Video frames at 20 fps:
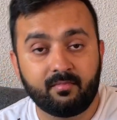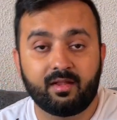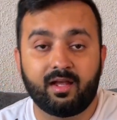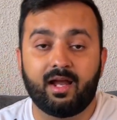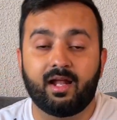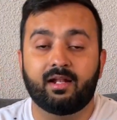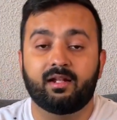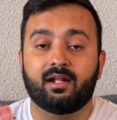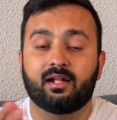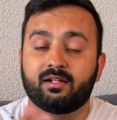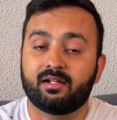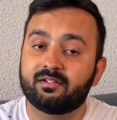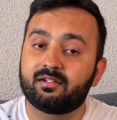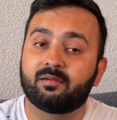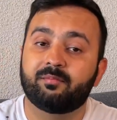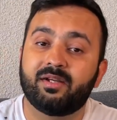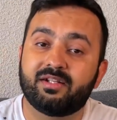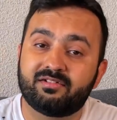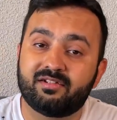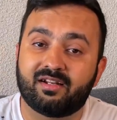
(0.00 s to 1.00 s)
And another
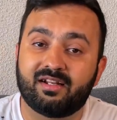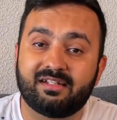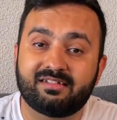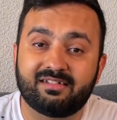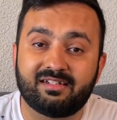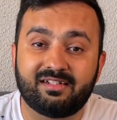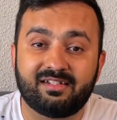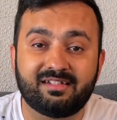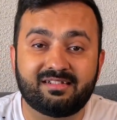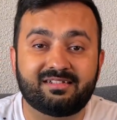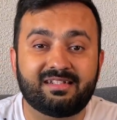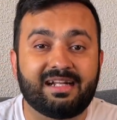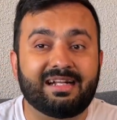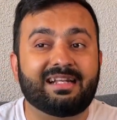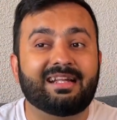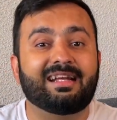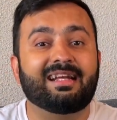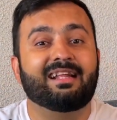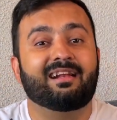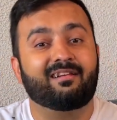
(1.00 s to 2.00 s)
major reason is
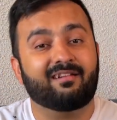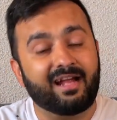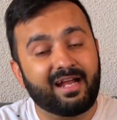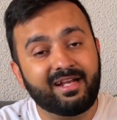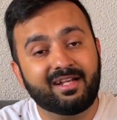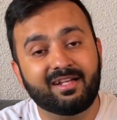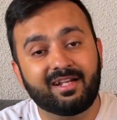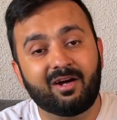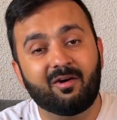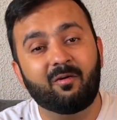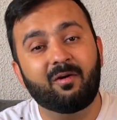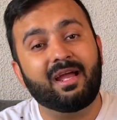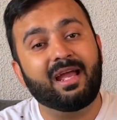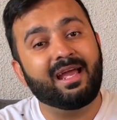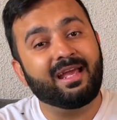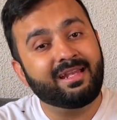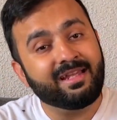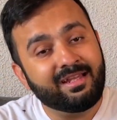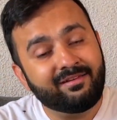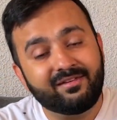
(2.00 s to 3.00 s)
that right now,
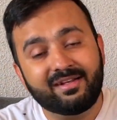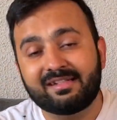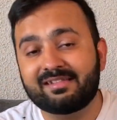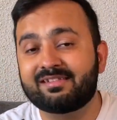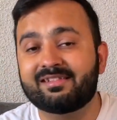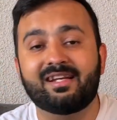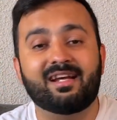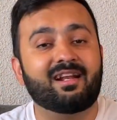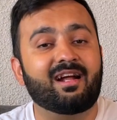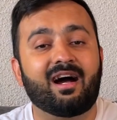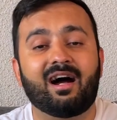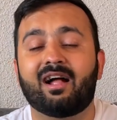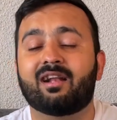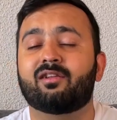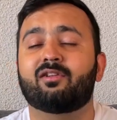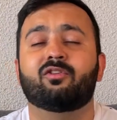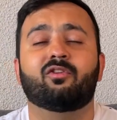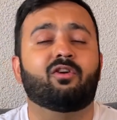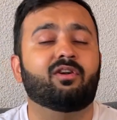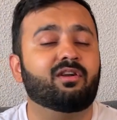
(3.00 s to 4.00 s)
anyways, there are
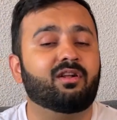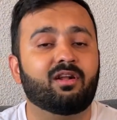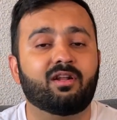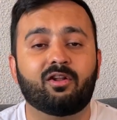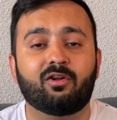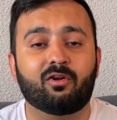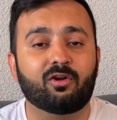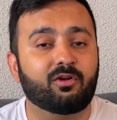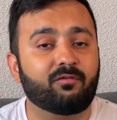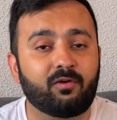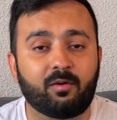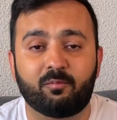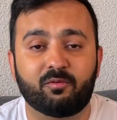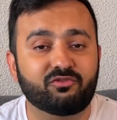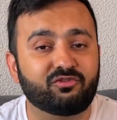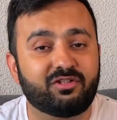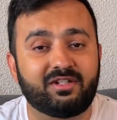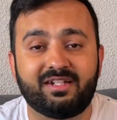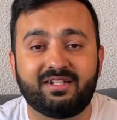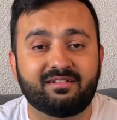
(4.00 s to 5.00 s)
not a lot of
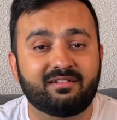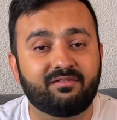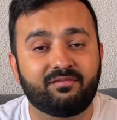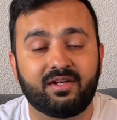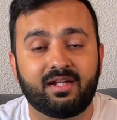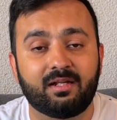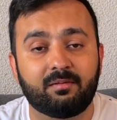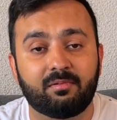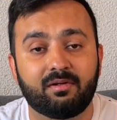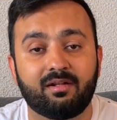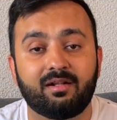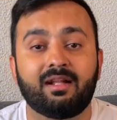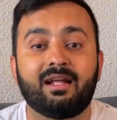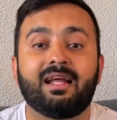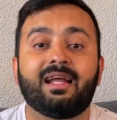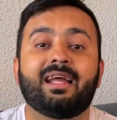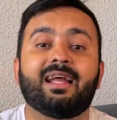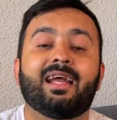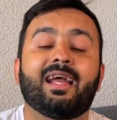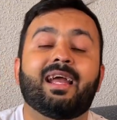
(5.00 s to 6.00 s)
opportunities available
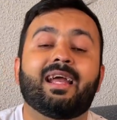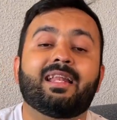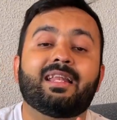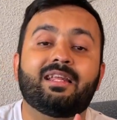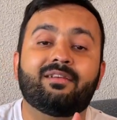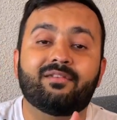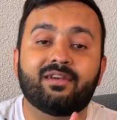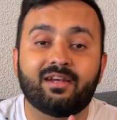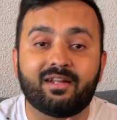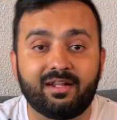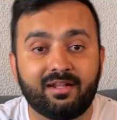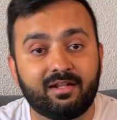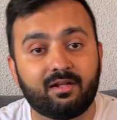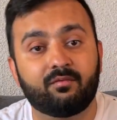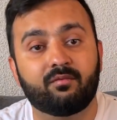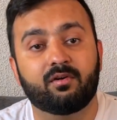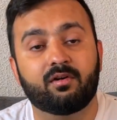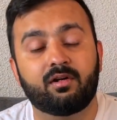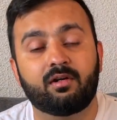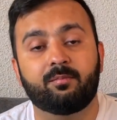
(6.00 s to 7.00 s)
anywhere in the
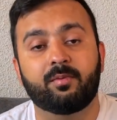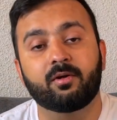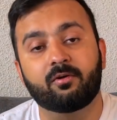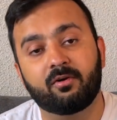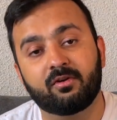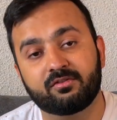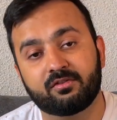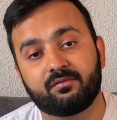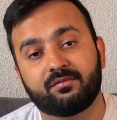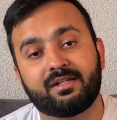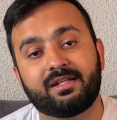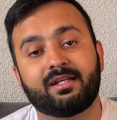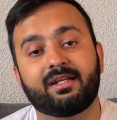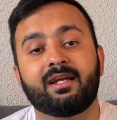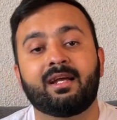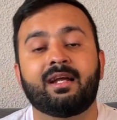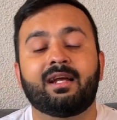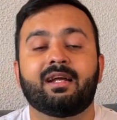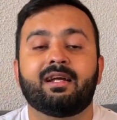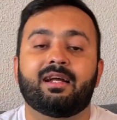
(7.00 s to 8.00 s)
world because of the
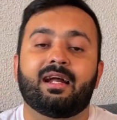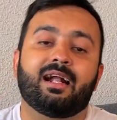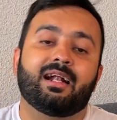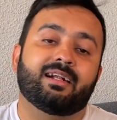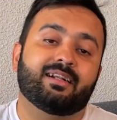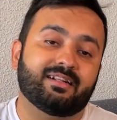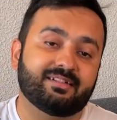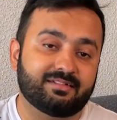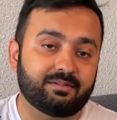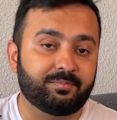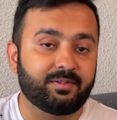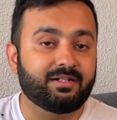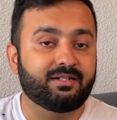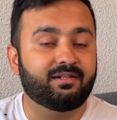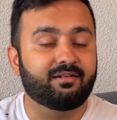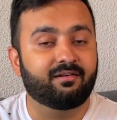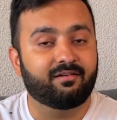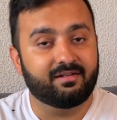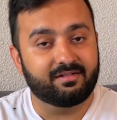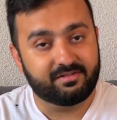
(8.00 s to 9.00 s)

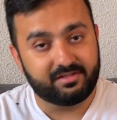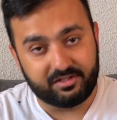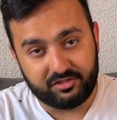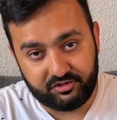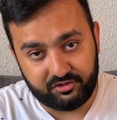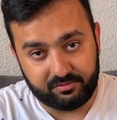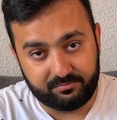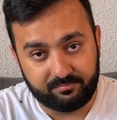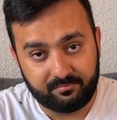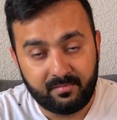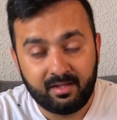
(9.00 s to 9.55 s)
anticipated recession.